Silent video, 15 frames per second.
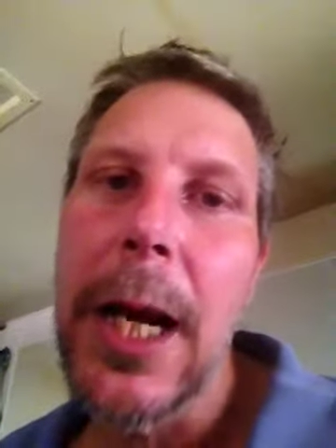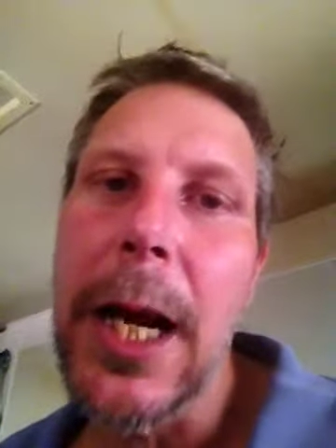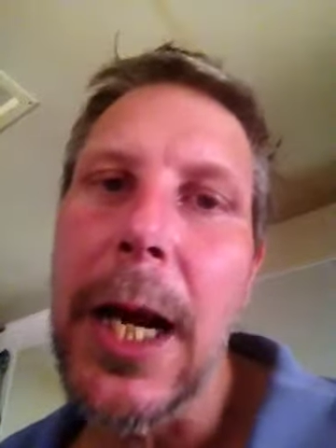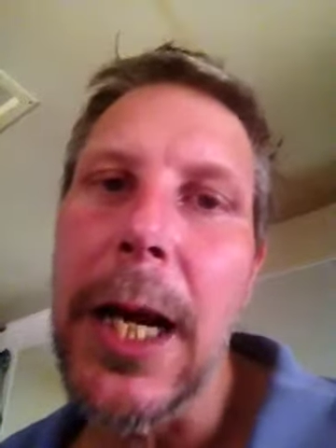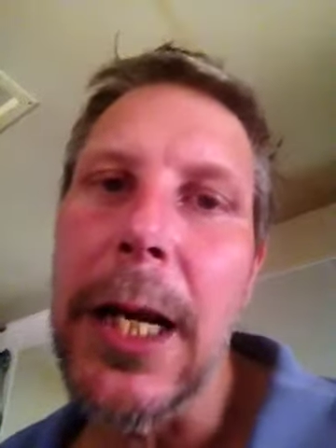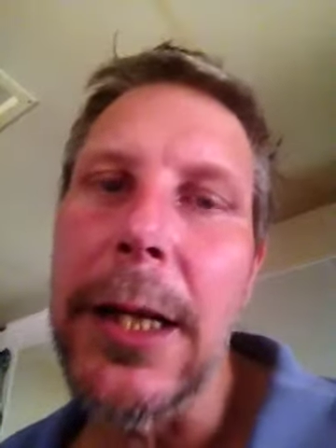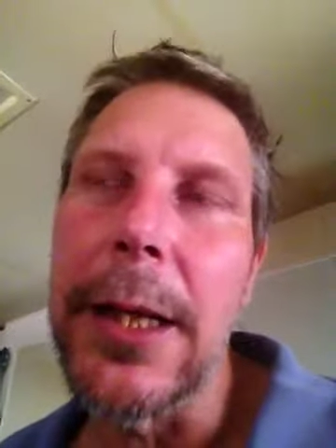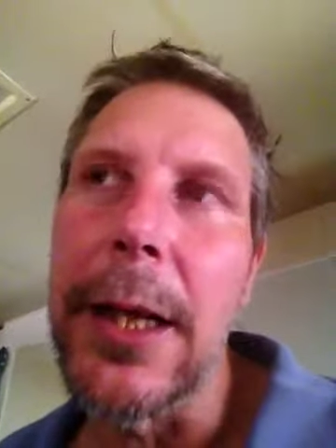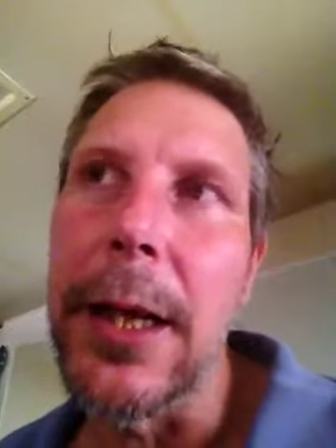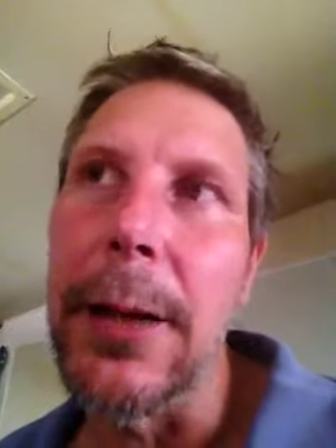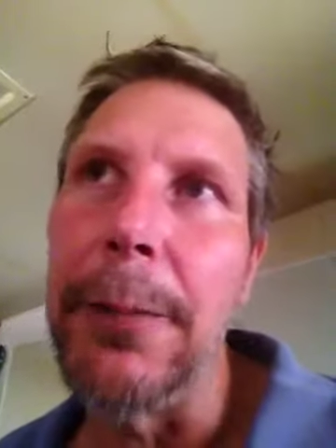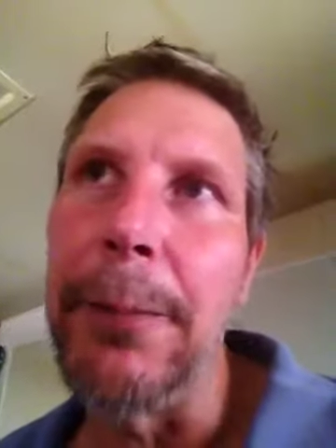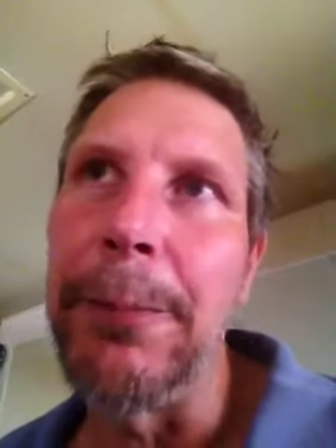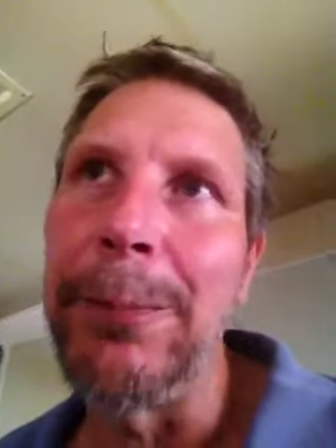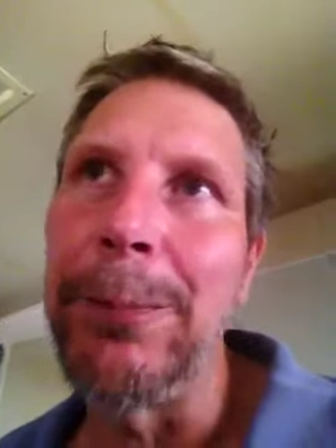and
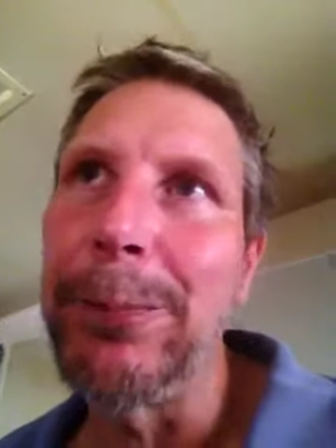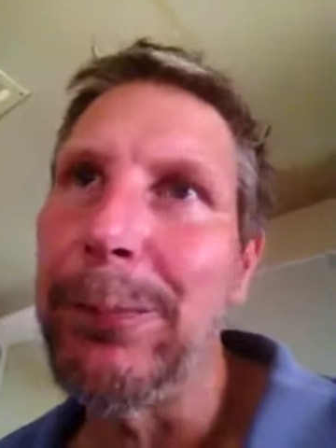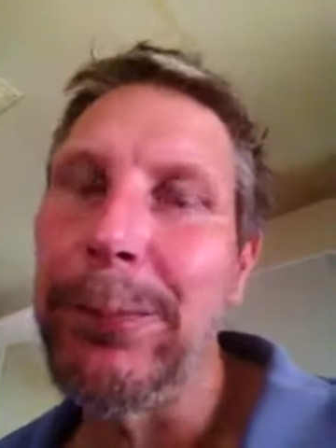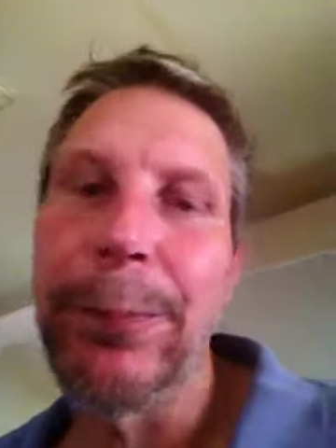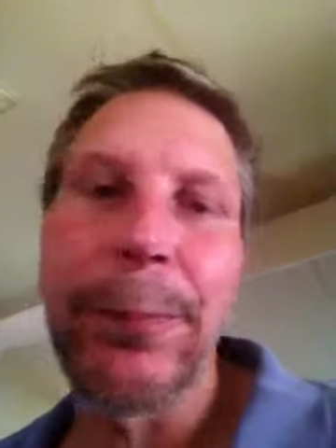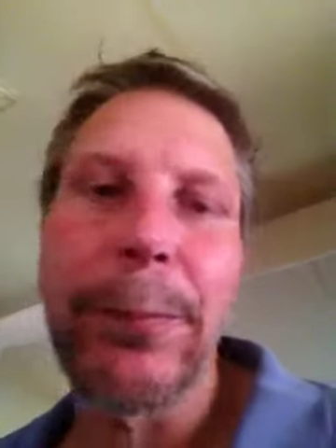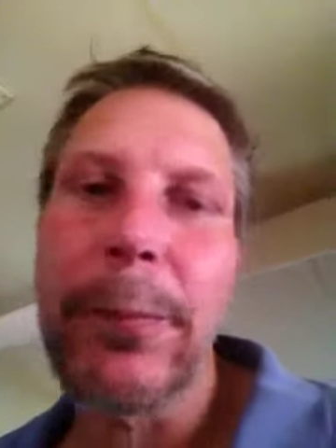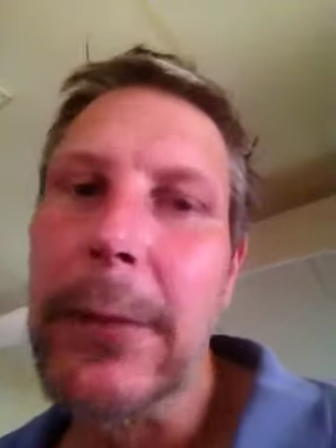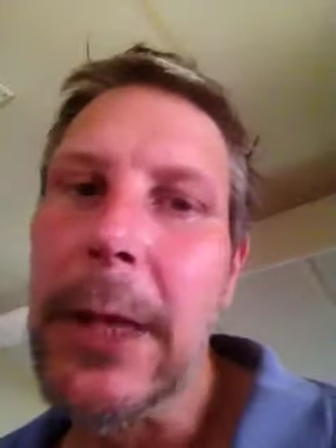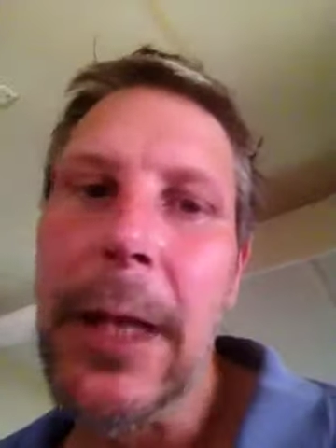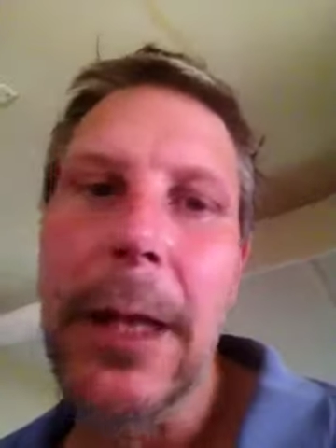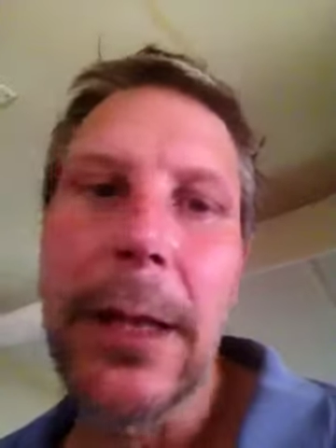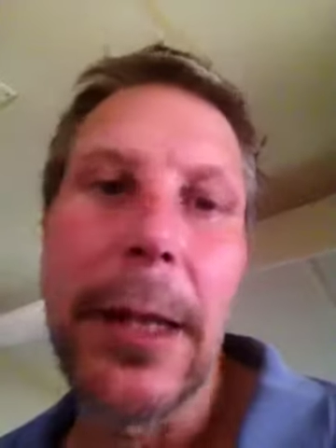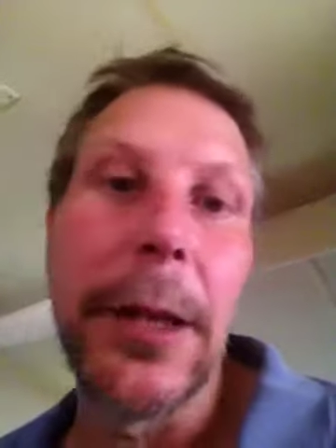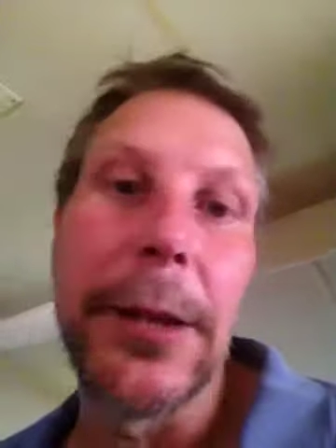
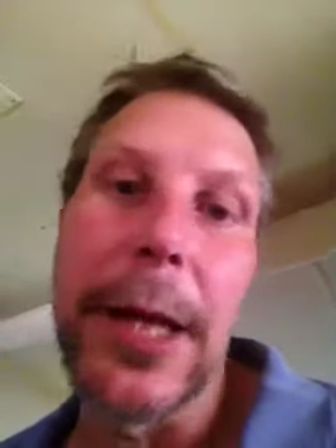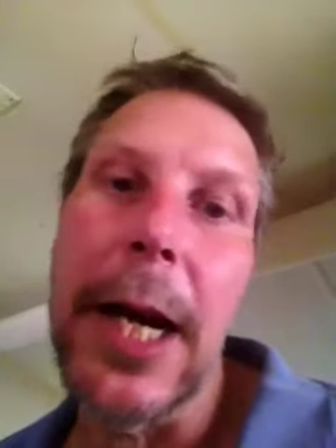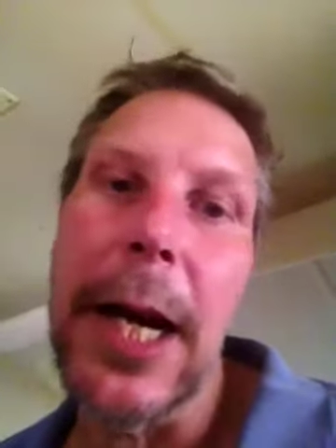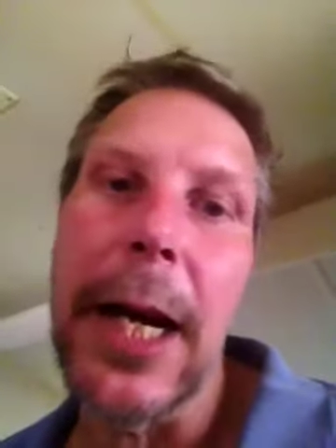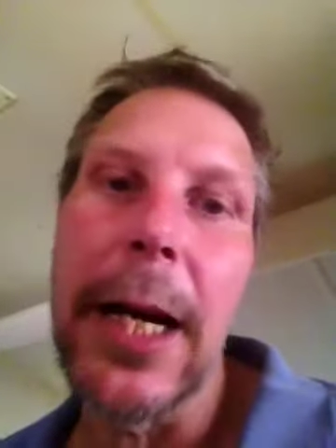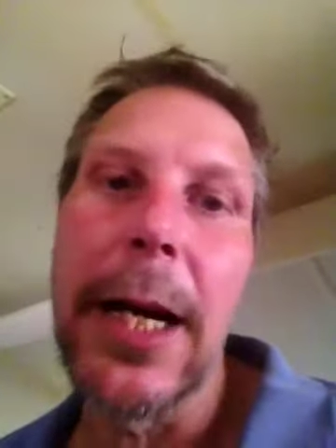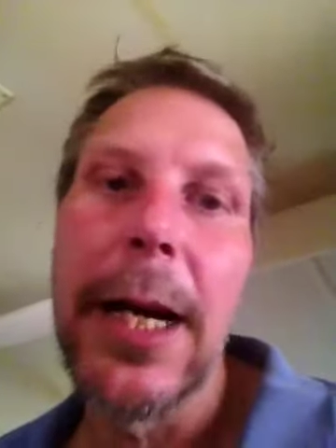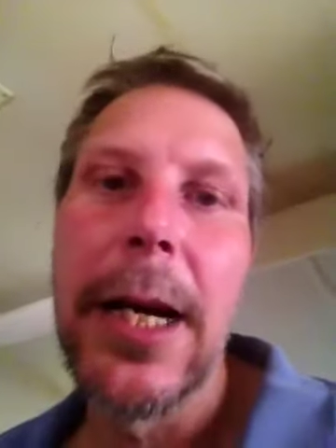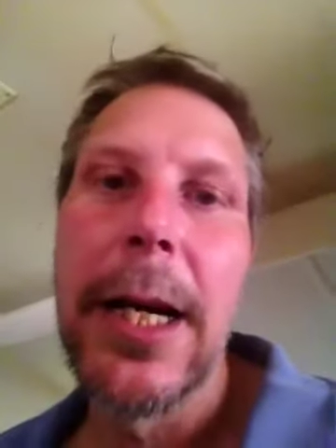they'll die.